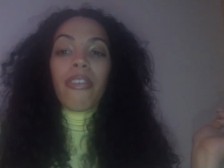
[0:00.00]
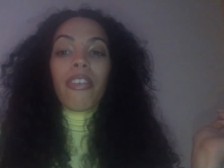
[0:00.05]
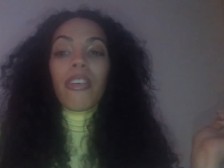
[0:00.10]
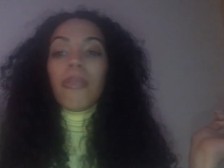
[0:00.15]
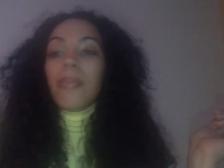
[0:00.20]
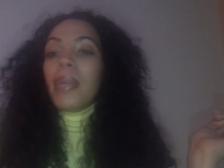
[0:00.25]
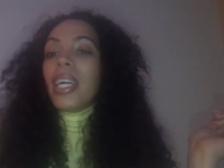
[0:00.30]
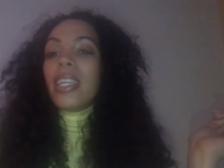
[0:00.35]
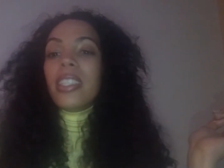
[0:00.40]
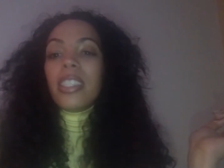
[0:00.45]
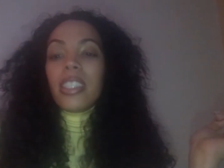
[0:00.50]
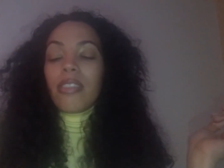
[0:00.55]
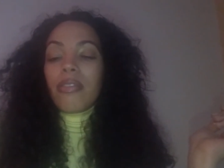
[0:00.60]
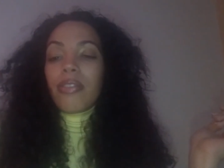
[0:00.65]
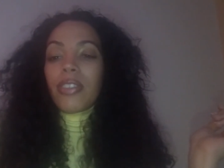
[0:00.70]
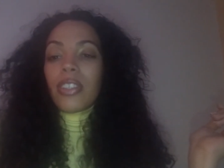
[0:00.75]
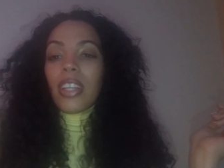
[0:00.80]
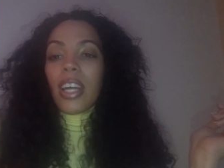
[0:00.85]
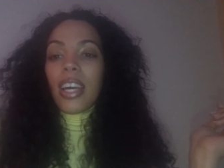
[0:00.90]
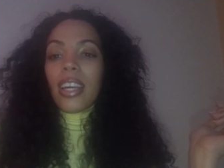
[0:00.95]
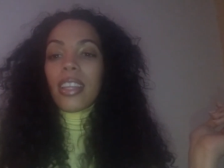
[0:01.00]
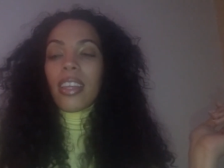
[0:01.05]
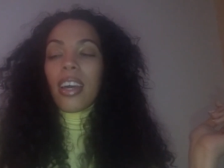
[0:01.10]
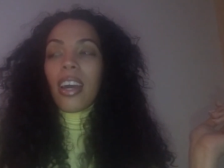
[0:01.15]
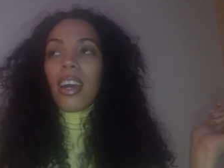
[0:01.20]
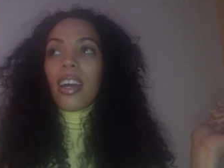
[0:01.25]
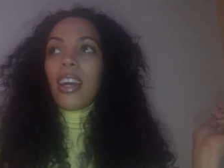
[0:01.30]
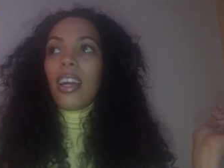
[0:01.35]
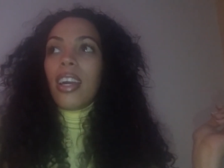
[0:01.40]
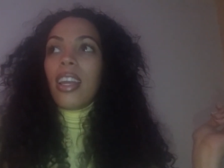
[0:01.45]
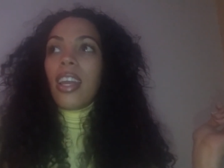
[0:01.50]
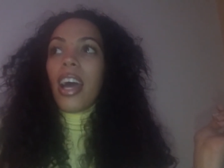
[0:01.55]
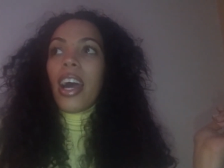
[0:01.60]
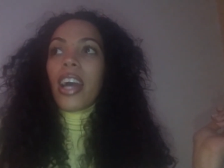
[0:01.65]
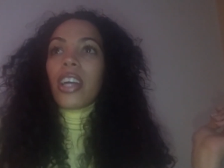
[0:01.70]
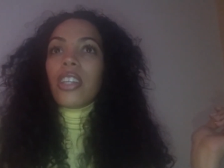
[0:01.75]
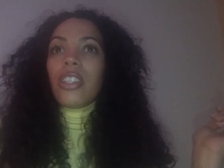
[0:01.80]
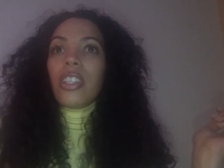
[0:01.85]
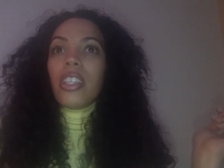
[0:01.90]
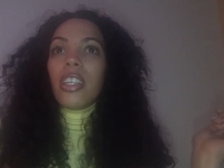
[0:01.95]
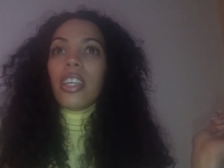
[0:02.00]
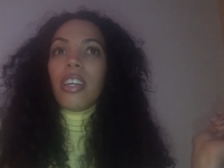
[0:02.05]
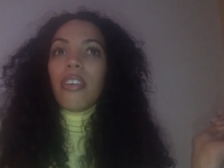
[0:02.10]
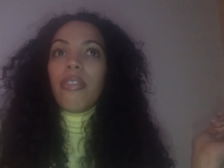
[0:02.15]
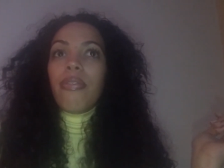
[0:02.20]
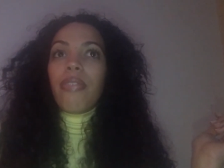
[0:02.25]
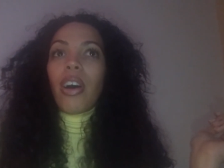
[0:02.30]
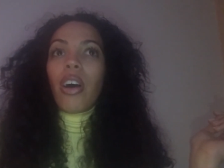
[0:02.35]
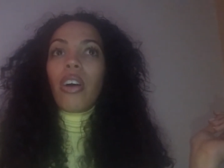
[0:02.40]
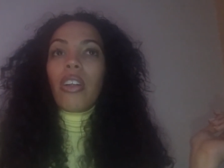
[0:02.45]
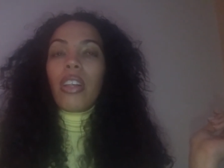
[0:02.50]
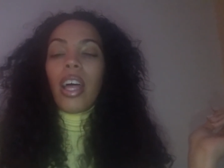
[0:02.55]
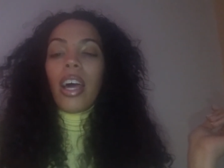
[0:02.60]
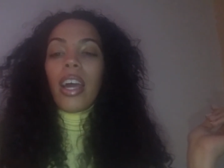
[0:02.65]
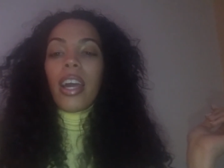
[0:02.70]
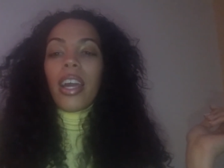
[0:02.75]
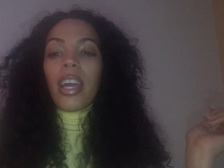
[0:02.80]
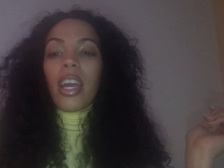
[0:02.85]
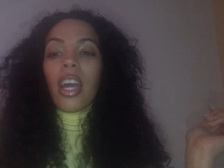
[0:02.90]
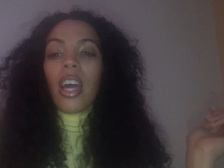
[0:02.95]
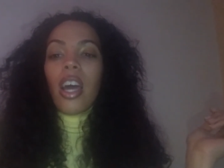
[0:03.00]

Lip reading: For me, it didn't feel like that. It actually felt like